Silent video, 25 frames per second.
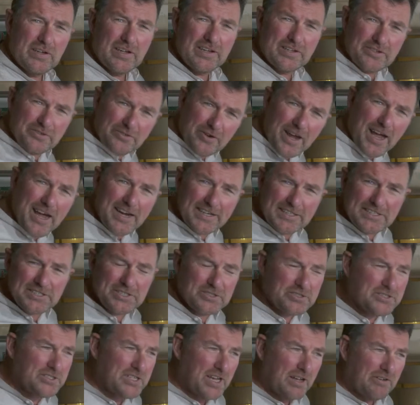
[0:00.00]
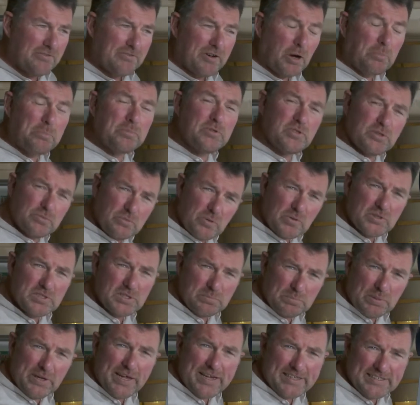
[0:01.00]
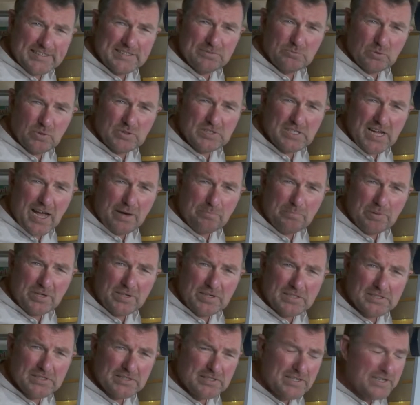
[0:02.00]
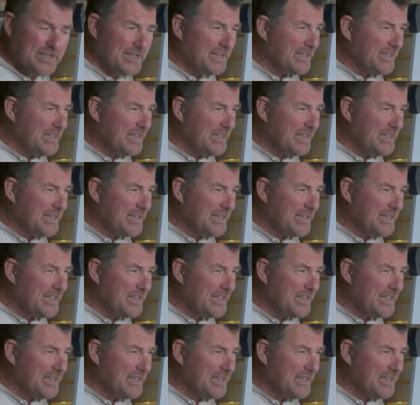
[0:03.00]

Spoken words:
It drags yourself up towards a place that was happiness.